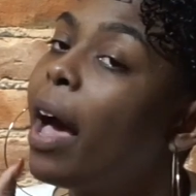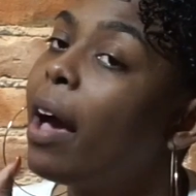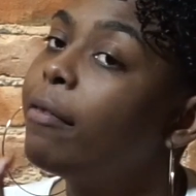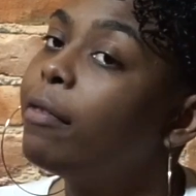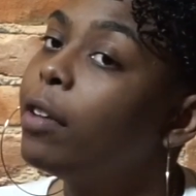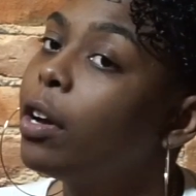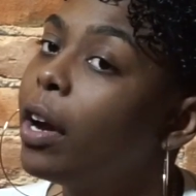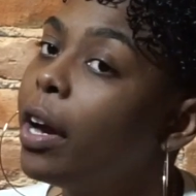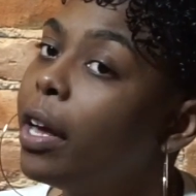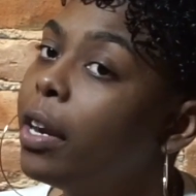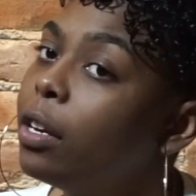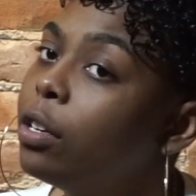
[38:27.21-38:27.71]

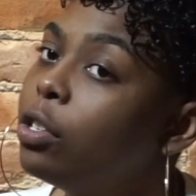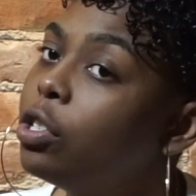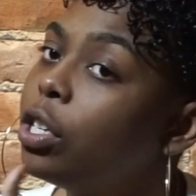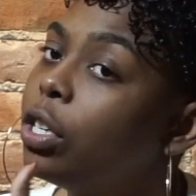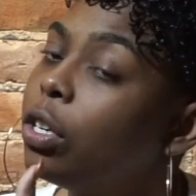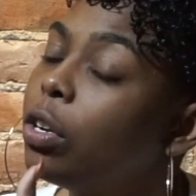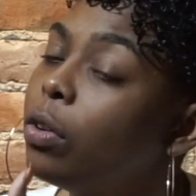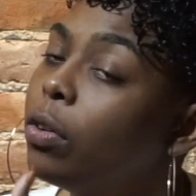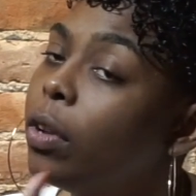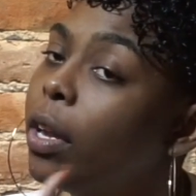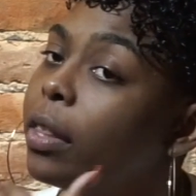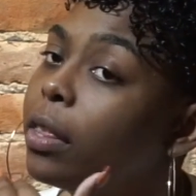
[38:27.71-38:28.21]
have your energy.
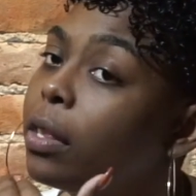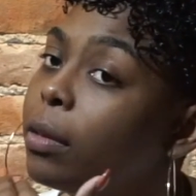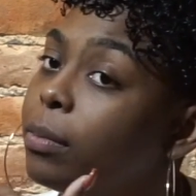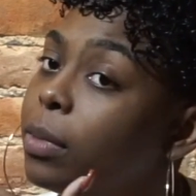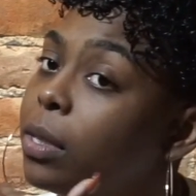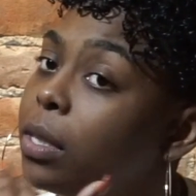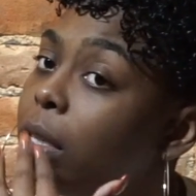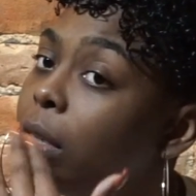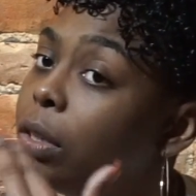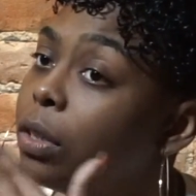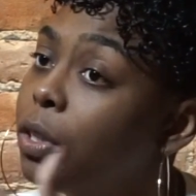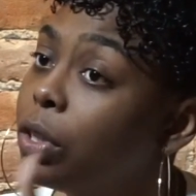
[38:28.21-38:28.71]
Don't let them
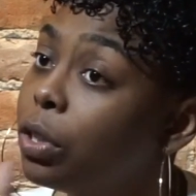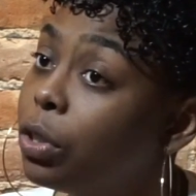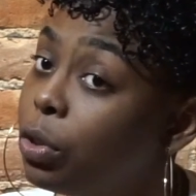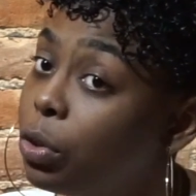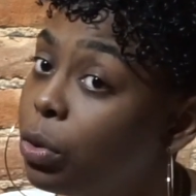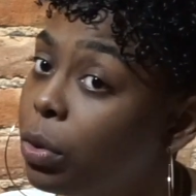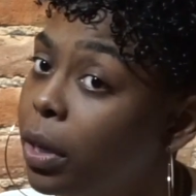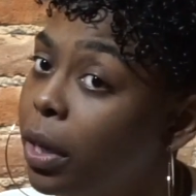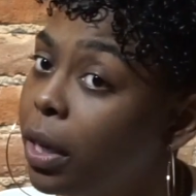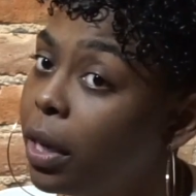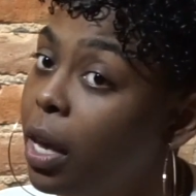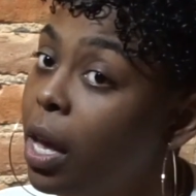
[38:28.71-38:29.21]
steal your
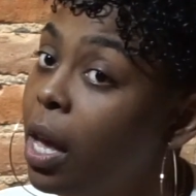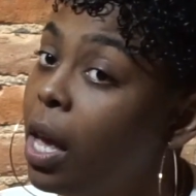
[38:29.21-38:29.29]
joy.